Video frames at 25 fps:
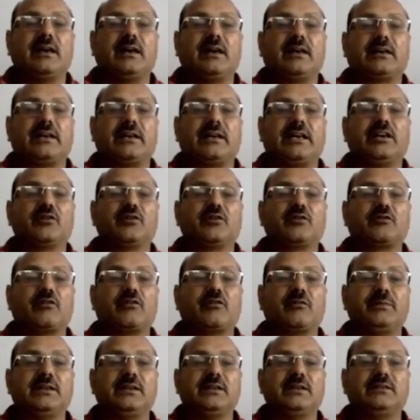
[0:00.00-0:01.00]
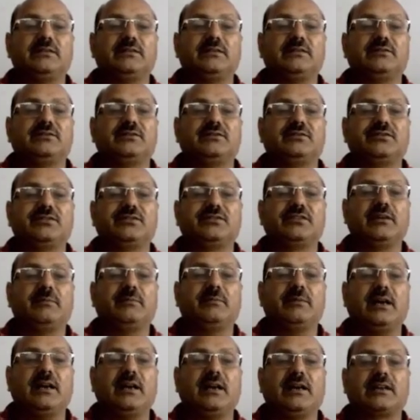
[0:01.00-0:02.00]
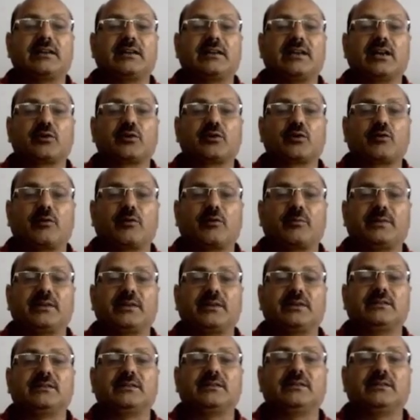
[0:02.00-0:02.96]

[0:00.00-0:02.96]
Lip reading: are heterotrophic, some are autotrophic.